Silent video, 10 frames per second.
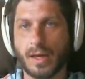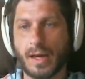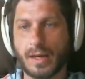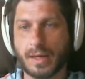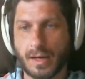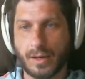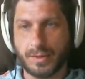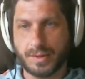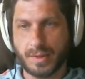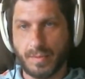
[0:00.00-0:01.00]
I get it
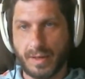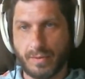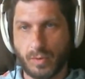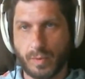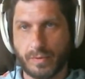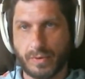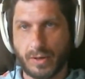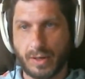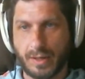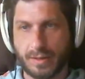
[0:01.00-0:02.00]
on some level. We're
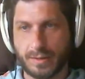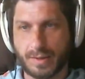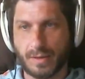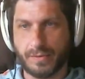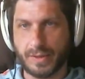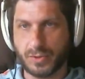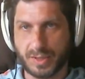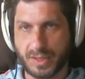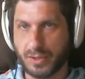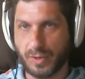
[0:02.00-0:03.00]
very
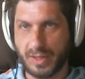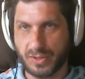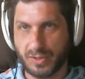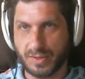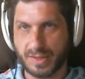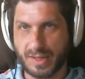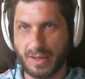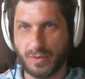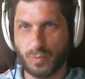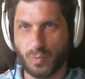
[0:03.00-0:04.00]
self-interested creatures
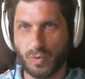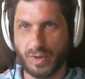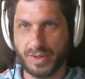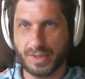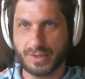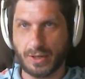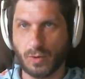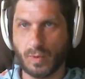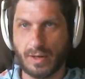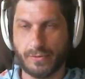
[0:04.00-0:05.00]
and we want this to go
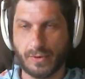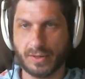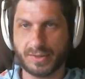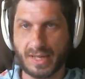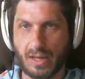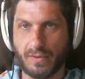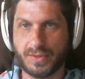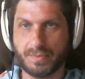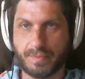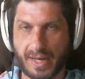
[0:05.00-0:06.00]
well for
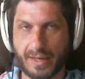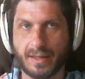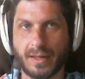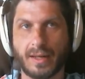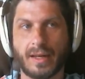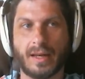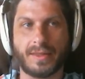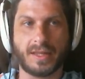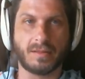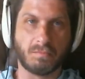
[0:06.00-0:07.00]
ourselves. But I
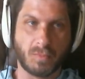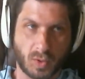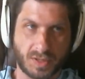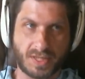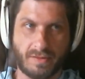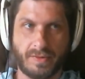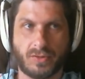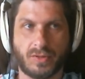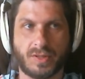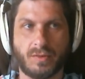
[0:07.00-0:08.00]
think the more
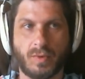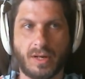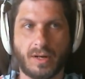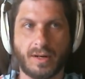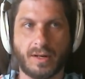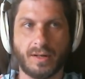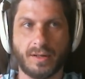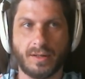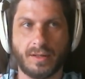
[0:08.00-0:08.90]
self-interested we are